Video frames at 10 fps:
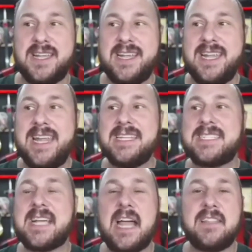
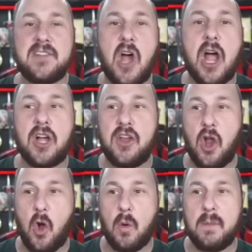inside the Doherty
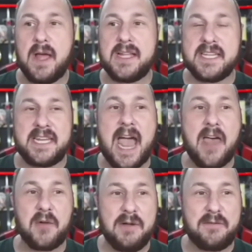home to gather
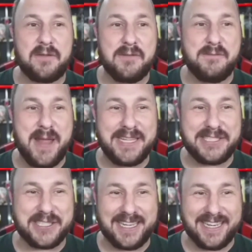information.